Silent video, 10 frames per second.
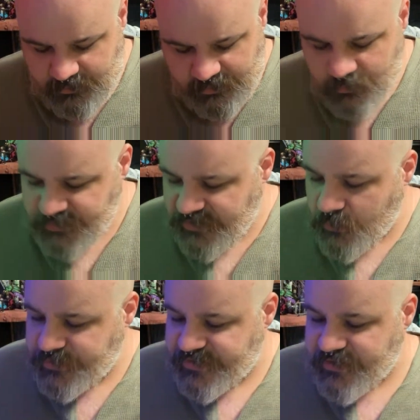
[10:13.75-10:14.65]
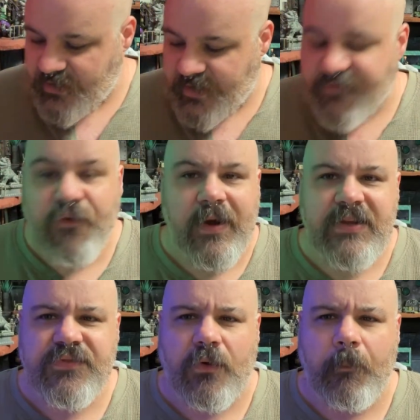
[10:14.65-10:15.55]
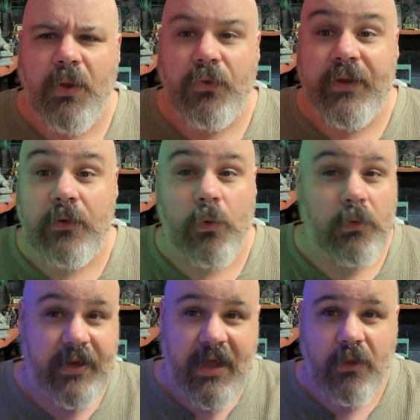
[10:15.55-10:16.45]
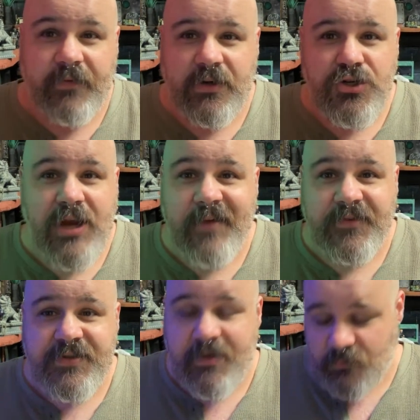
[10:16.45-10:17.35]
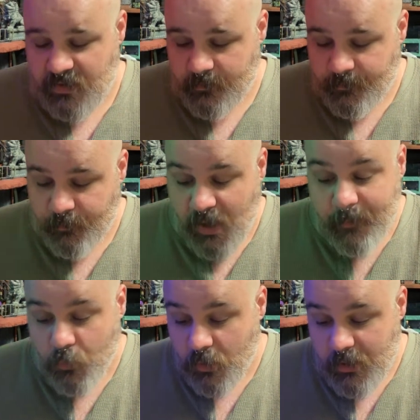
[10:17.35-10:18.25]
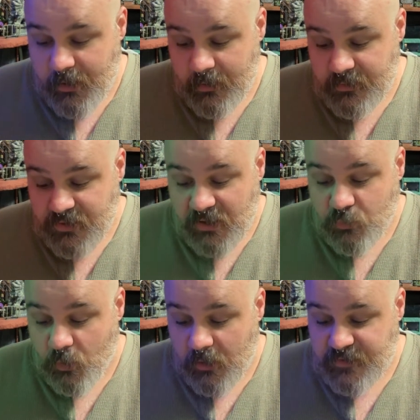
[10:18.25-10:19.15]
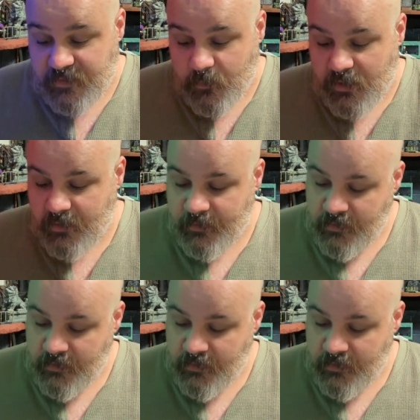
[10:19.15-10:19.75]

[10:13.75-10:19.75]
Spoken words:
as like footings for a building, or like elevator shaft or something, pipe work, duct work somewhere.